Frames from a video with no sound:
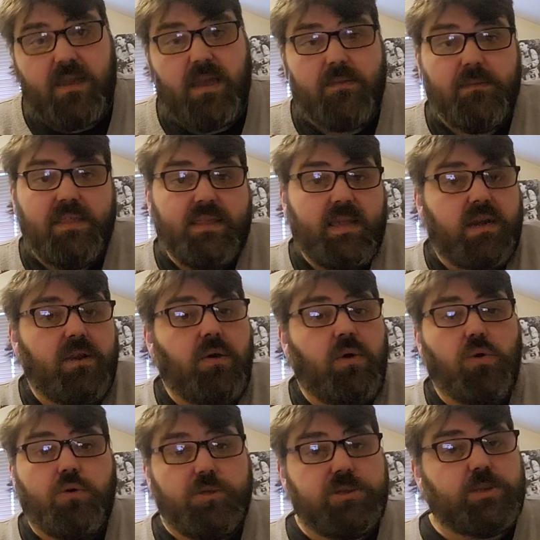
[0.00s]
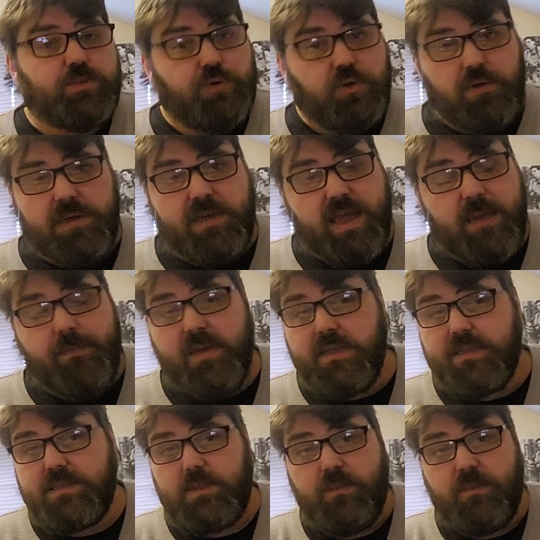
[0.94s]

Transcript: I mean, they're not all sprawling epics.